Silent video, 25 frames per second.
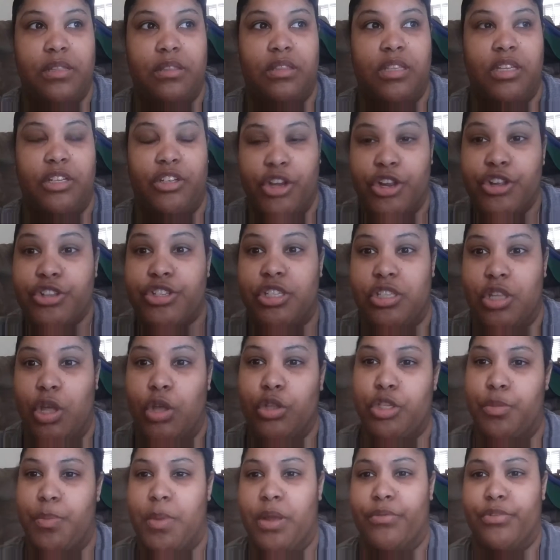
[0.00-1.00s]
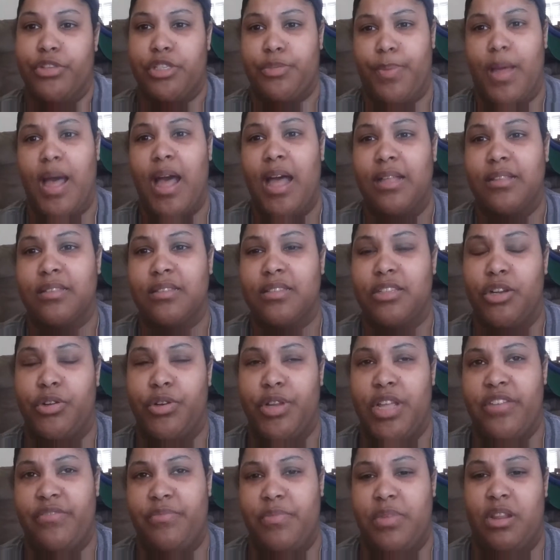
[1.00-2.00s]
the nurse's ultimate response, to
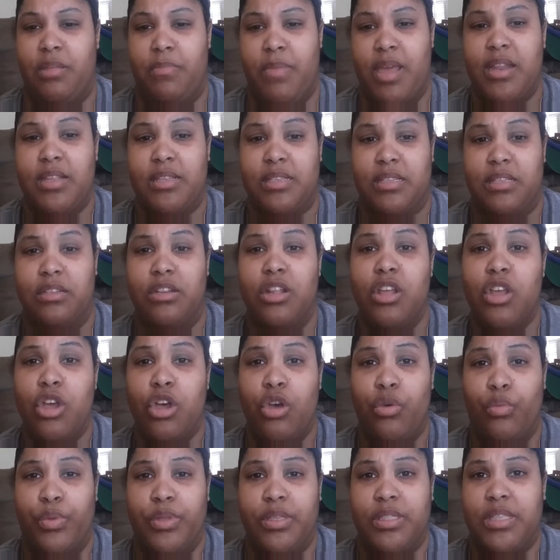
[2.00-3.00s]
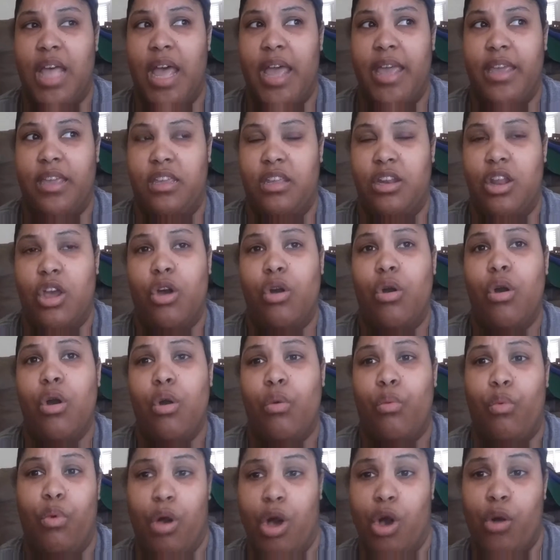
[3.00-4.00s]
give me the medicine was like,
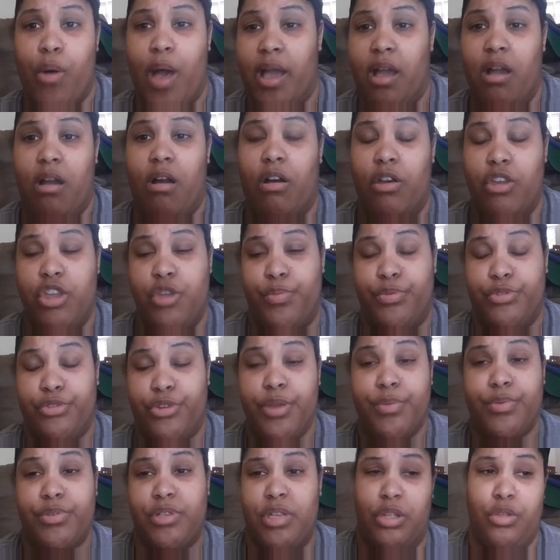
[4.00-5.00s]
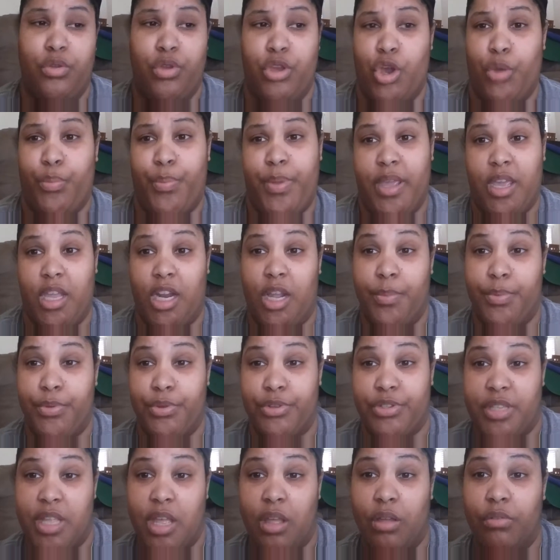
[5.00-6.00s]
well, I can call you a prescription. You can go pick it up
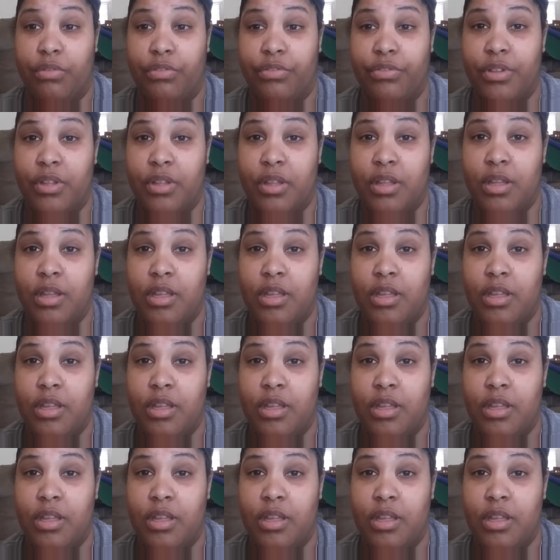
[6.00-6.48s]
yourself.